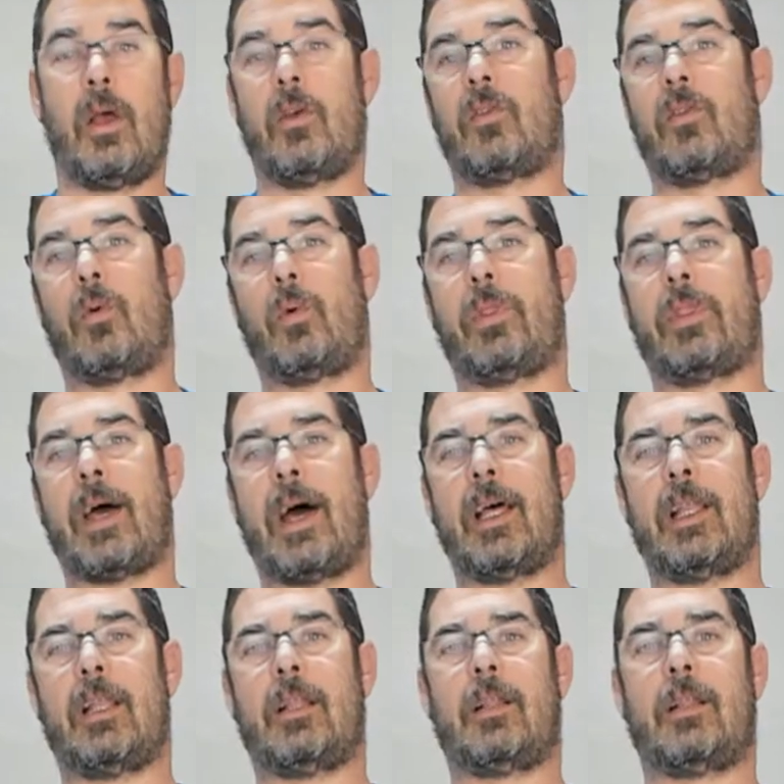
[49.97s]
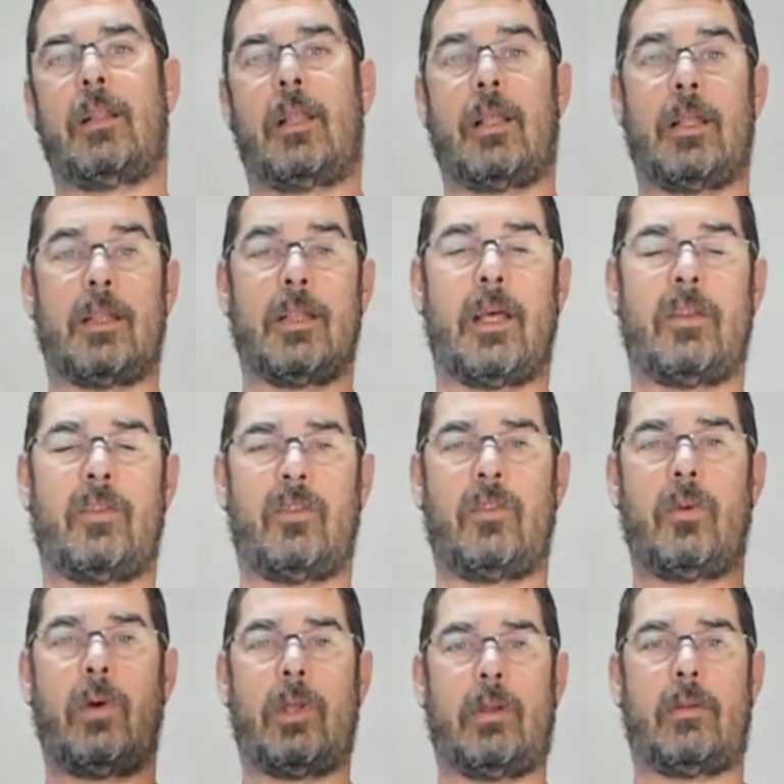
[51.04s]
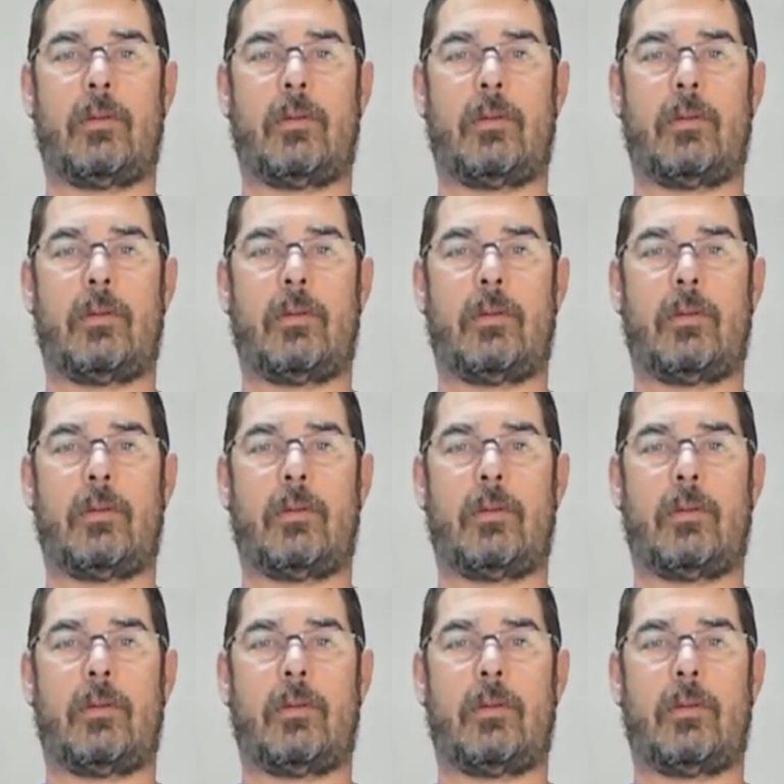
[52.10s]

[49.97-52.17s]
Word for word: So with that, let's do it.